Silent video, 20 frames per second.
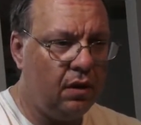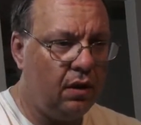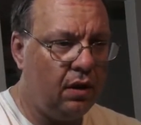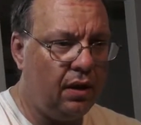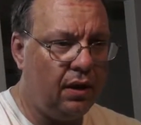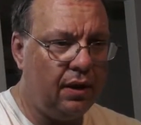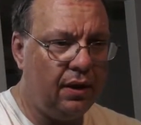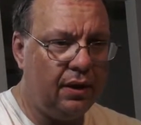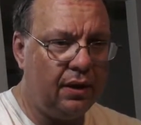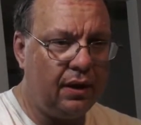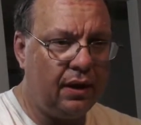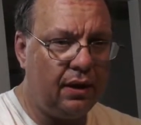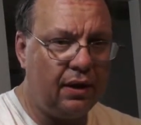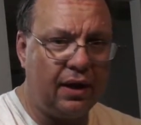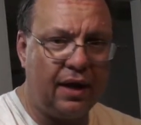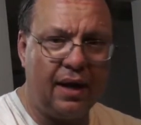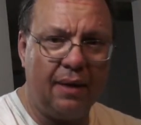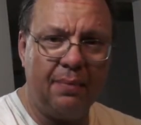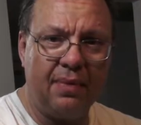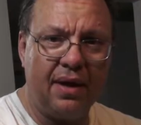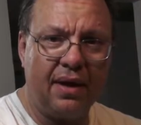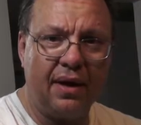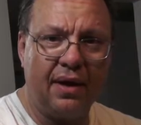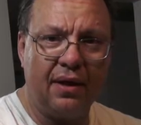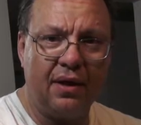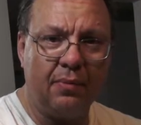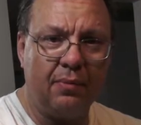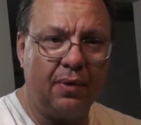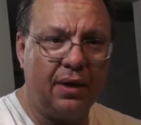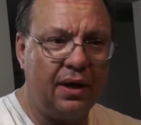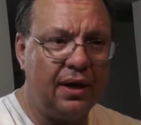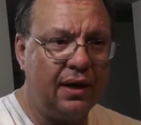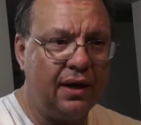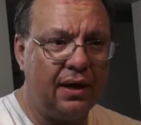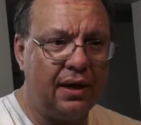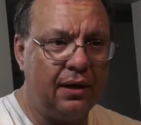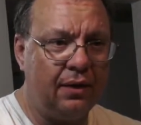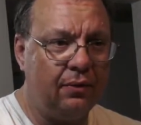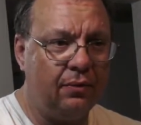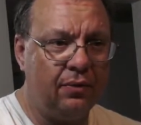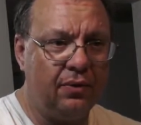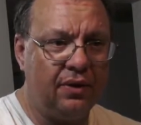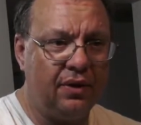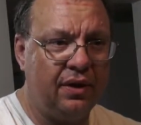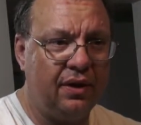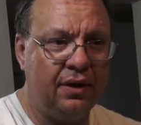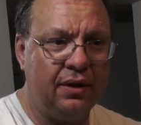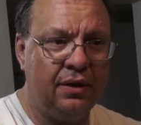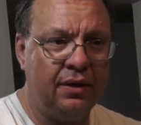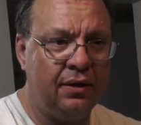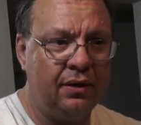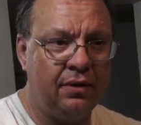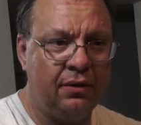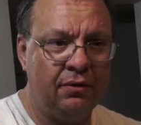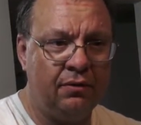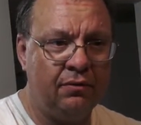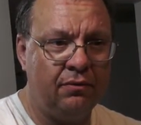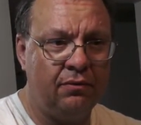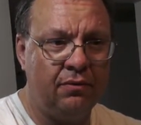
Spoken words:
and I got back on the bike, and within